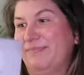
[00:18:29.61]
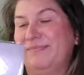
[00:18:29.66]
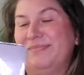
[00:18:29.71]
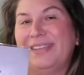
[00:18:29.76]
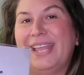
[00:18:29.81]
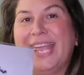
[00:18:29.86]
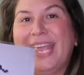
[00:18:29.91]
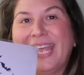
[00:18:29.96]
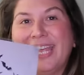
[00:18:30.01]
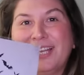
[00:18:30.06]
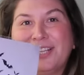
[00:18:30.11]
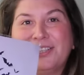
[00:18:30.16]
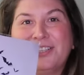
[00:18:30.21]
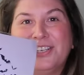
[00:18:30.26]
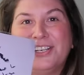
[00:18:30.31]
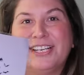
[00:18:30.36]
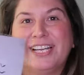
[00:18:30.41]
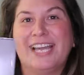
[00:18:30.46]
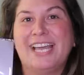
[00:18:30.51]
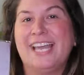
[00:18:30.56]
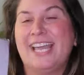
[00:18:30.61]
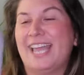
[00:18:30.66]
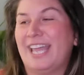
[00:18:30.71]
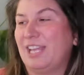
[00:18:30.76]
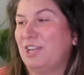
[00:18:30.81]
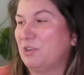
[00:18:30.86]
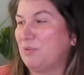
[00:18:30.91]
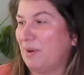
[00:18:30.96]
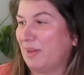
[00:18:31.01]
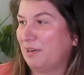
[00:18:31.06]
They look
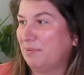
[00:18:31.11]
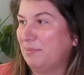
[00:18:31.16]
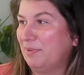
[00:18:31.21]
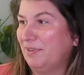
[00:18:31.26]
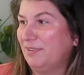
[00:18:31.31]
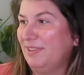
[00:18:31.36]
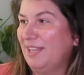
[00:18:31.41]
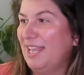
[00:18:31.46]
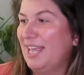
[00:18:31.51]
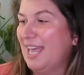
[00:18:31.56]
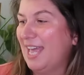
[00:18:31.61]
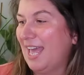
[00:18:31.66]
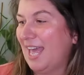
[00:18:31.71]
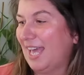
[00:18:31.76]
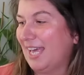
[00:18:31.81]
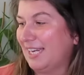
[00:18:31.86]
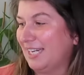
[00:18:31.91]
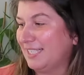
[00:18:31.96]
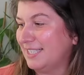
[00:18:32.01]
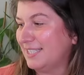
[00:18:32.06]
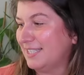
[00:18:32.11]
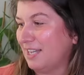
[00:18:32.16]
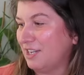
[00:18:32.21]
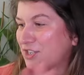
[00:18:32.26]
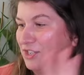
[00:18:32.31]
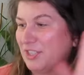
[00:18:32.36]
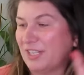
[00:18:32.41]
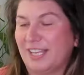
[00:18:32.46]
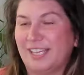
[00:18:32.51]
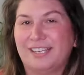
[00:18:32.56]
incredible, and it's
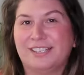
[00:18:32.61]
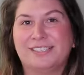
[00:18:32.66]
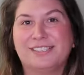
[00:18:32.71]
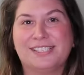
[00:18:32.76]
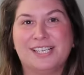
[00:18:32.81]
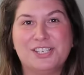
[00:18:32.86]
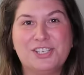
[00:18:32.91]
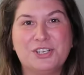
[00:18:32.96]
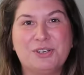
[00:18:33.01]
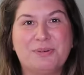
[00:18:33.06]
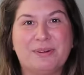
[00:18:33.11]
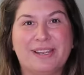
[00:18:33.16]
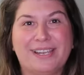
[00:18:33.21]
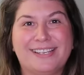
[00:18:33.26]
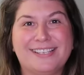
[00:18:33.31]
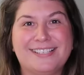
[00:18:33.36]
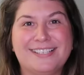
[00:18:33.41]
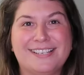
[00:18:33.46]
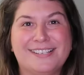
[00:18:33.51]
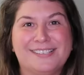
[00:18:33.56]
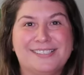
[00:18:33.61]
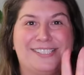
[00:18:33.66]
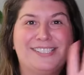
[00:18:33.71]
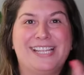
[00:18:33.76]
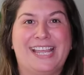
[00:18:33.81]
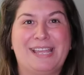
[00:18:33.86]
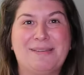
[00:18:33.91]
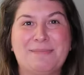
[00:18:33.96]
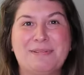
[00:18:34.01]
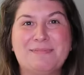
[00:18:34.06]
such a great
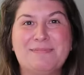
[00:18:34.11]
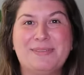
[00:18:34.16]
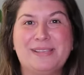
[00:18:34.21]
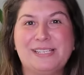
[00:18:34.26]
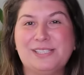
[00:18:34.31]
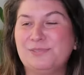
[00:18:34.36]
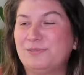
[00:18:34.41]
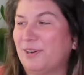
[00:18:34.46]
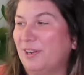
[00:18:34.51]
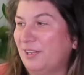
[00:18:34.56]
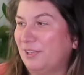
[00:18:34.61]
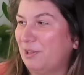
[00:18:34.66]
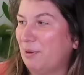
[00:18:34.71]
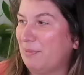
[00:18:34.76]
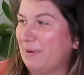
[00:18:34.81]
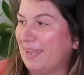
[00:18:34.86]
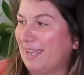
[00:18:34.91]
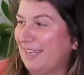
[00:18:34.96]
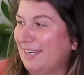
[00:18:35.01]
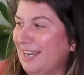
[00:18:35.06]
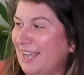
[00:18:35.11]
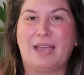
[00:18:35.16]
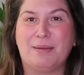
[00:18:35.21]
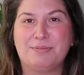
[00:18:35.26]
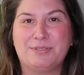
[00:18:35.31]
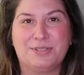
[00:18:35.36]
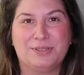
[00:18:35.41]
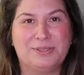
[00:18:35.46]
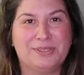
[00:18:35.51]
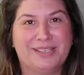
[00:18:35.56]
statement piece for Halloween.
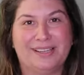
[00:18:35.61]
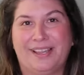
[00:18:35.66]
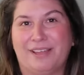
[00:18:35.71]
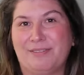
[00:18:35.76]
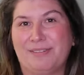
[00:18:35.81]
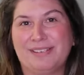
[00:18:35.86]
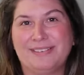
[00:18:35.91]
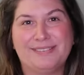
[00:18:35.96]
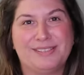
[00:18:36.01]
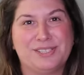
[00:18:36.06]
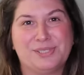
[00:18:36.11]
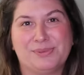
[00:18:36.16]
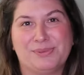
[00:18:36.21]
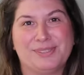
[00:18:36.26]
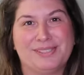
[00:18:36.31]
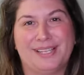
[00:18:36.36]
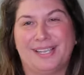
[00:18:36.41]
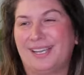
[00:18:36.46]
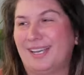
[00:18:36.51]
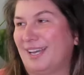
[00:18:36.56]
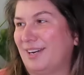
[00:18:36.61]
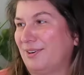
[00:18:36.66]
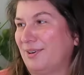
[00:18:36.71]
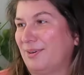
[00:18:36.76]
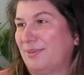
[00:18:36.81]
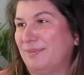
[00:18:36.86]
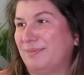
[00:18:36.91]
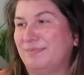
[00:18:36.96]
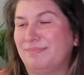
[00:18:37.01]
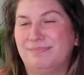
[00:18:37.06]
Absolutely love it. This was like, I don't
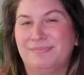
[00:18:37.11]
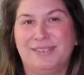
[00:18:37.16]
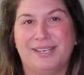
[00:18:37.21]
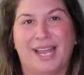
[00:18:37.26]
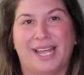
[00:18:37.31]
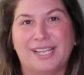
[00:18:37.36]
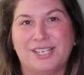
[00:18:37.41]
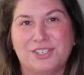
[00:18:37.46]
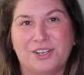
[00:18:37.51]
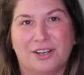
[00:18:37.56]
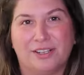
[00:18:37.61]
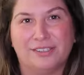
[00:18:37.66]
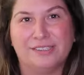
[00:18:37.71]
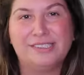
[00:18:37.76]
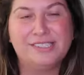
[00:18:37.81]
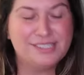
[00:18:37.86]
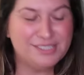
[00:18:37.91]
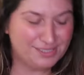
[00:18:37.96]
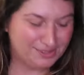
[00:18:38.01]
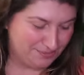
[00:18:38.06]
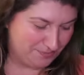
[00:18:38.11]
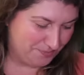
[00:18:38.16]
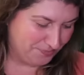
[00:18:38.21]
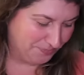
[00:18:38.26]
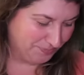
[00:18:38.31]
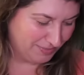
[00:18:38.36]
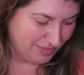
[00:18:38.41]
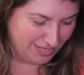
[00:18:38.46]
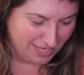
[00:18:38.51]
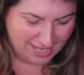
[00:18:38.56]
know,
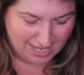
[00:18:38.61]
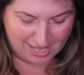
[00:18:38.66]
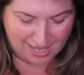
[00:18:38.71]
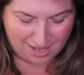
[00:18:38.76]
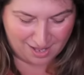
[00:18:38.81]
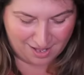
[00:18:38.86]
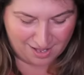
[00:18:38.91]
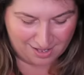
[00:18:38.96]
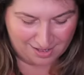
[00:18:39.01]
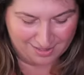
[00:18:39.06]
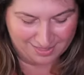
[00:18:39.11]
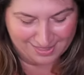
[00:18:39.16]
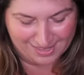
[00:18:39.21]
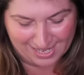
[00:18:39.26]
$9.